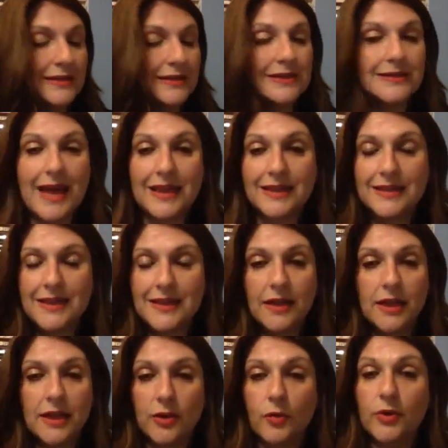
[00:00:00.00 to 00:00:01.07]
insanity,
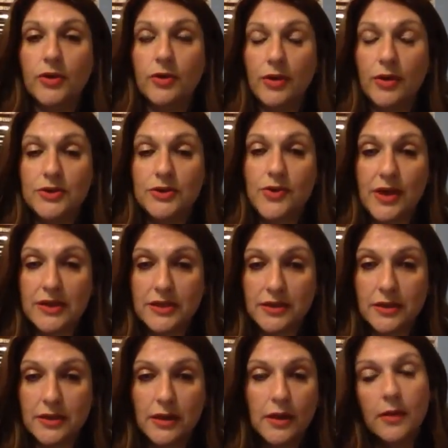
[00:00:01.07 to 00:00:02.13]
and I don't want you
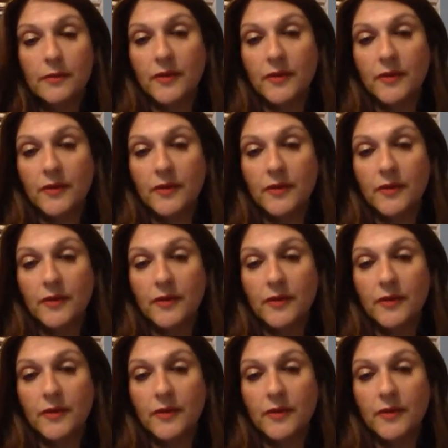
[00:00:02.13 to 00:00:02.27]
stressed.